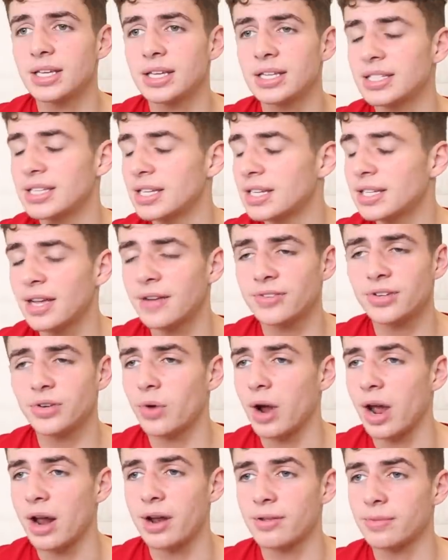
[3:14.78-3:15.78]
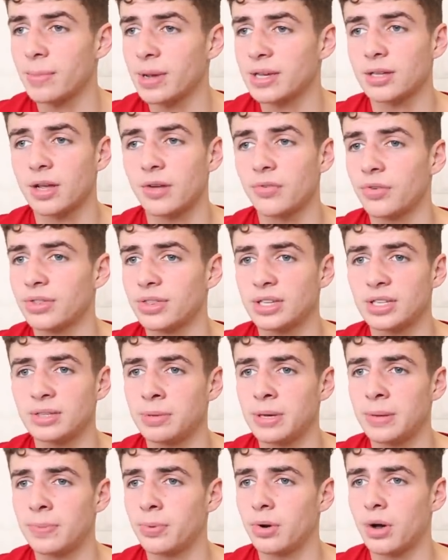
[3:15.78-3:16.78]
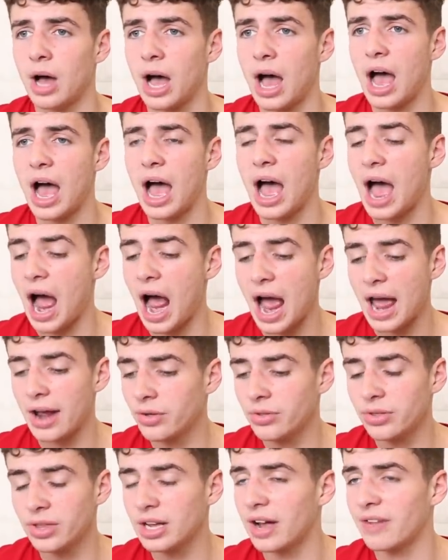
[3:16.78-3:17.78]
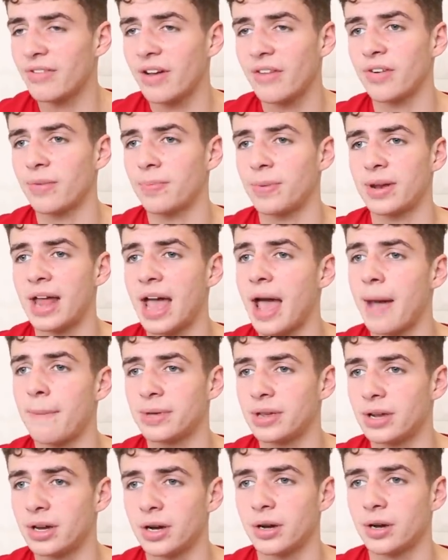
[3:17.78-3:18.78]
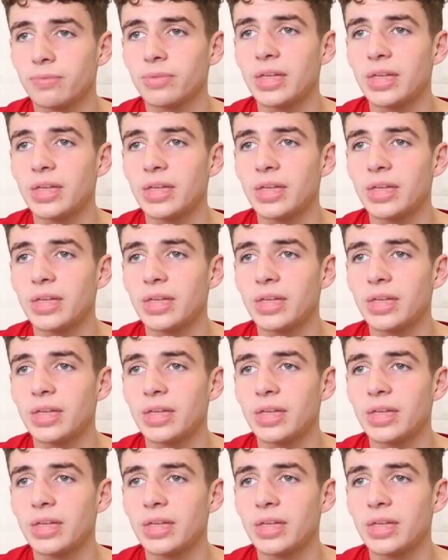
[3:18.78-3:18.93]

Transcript: And since I've surrounded myself with these people, I don't think I've ever been happier.